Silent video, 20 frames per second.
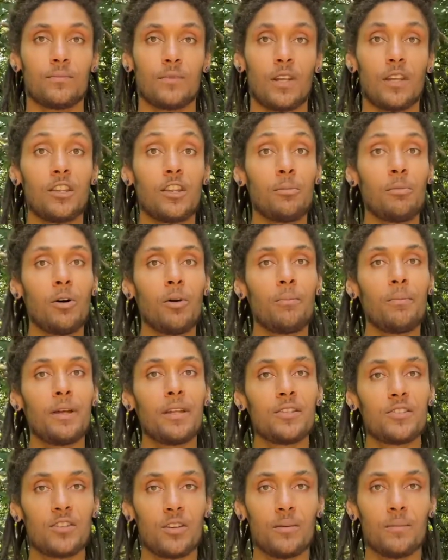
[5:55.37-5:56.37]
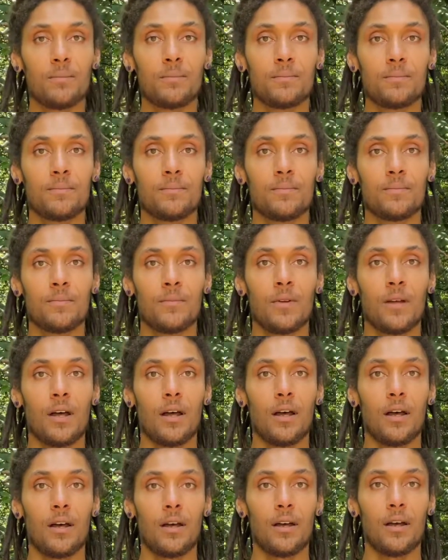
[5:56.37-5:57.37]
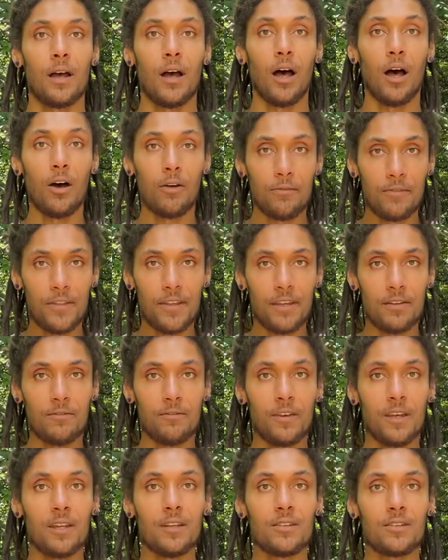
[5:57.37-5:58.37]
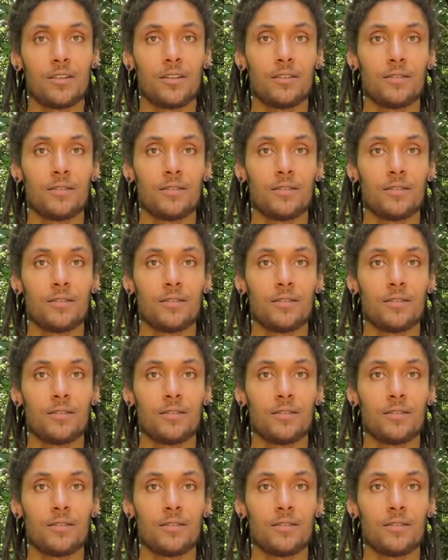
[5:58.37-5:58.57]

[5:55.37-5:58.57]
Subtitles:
the momentum of the event